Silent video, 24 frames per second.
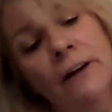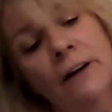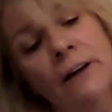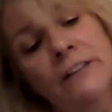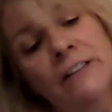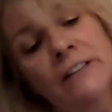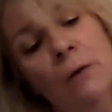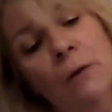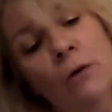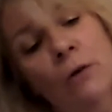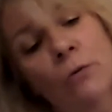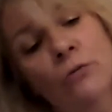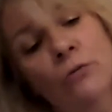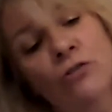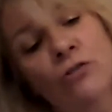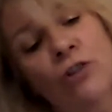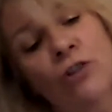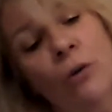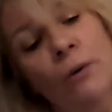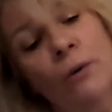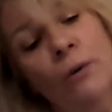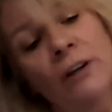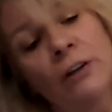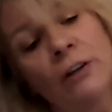demo,
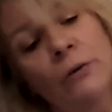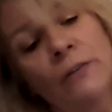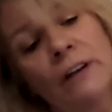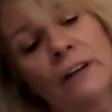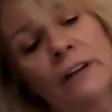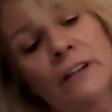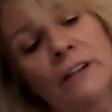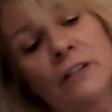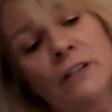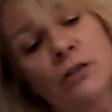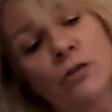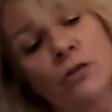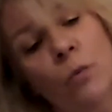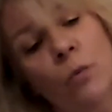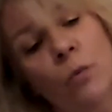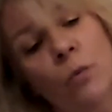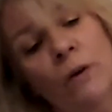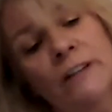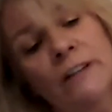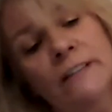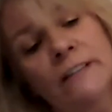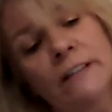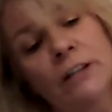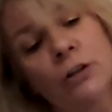showing you that it's
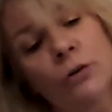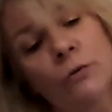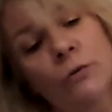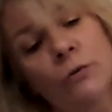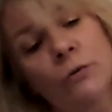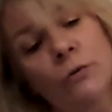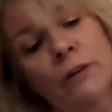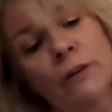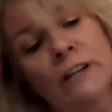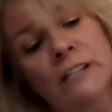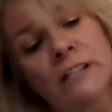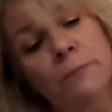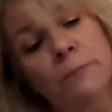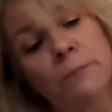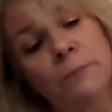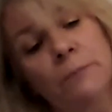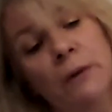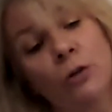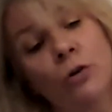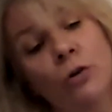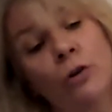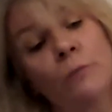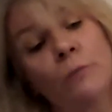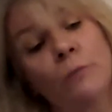20 units, but you
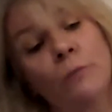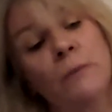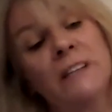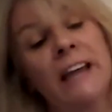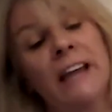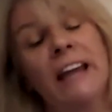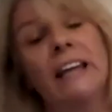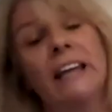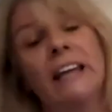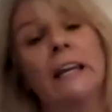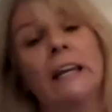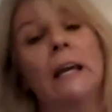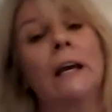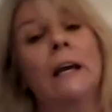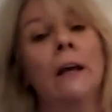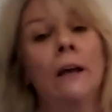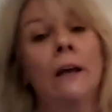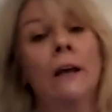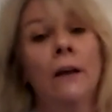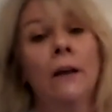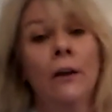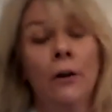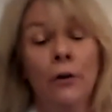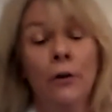could be taking
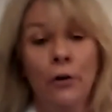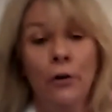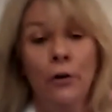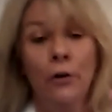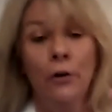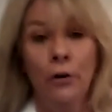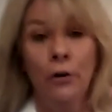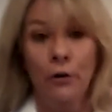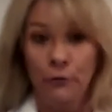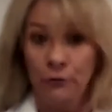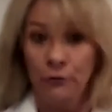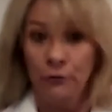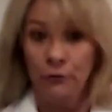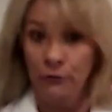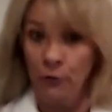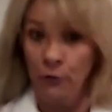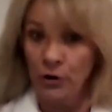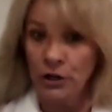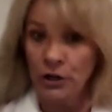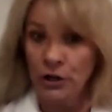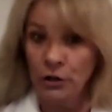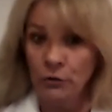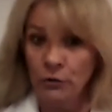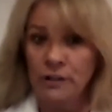40
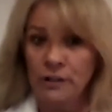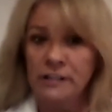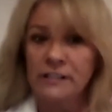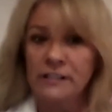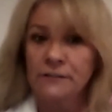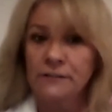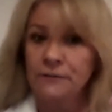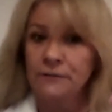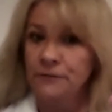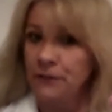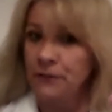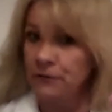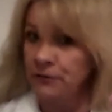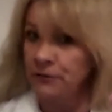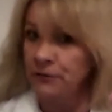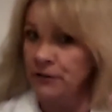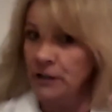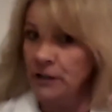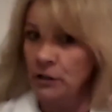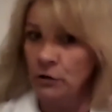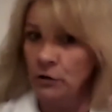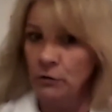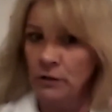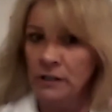units, 50
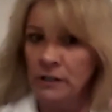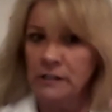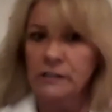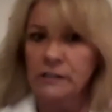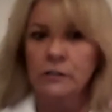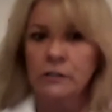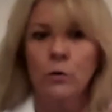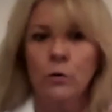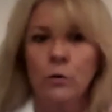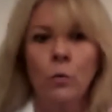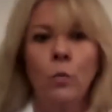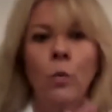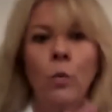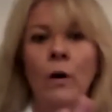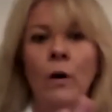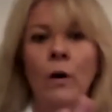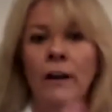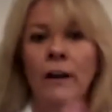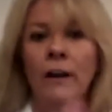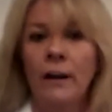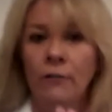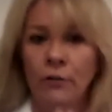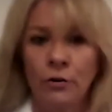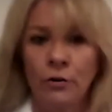units,
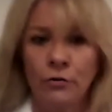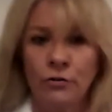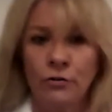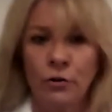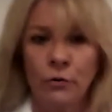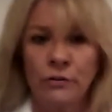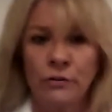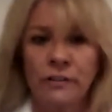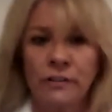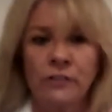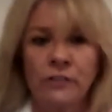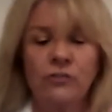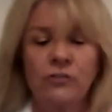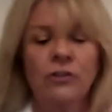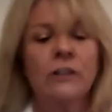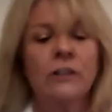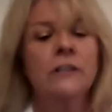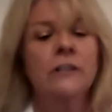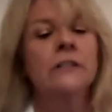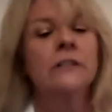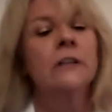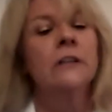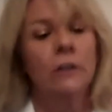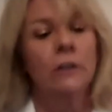whatever your dosage
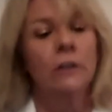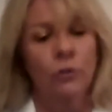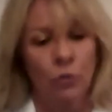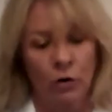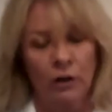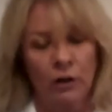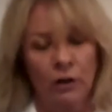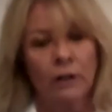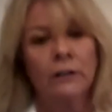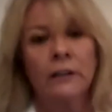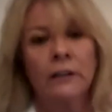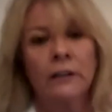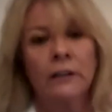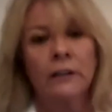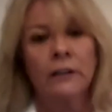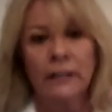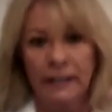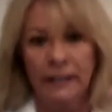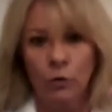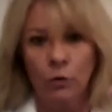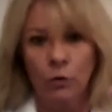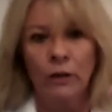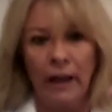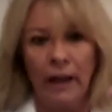is, your
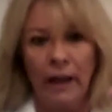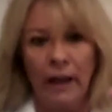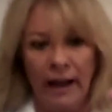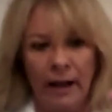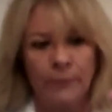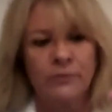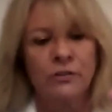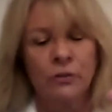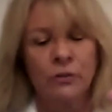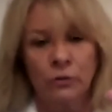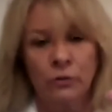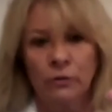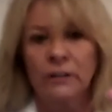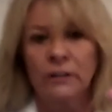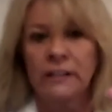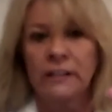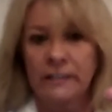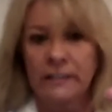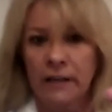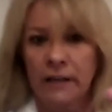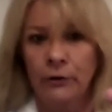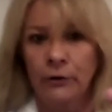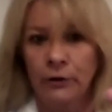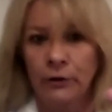clinic will absolutely
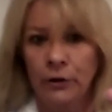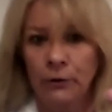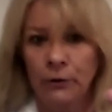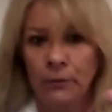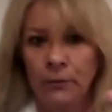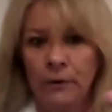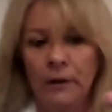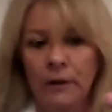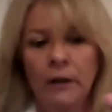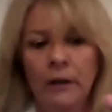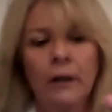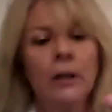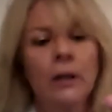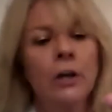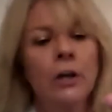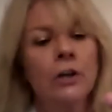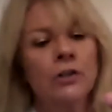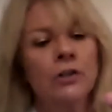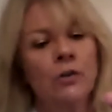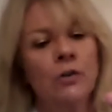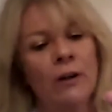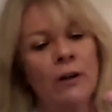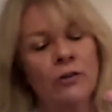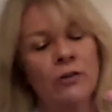tell you.
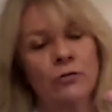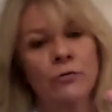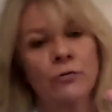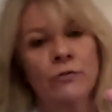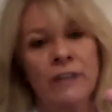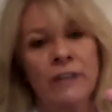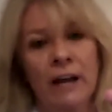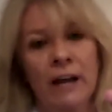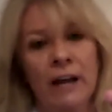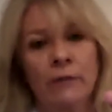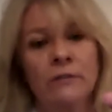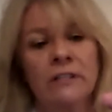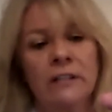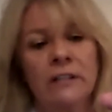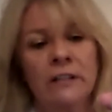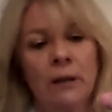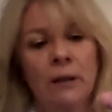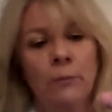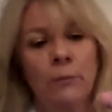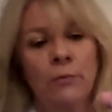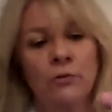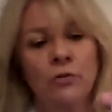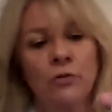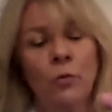So I drew down to the
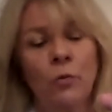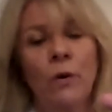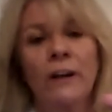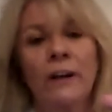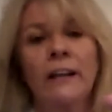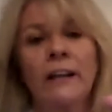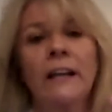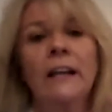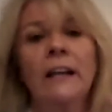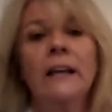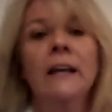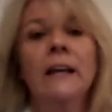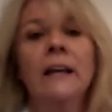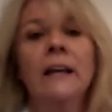number 20.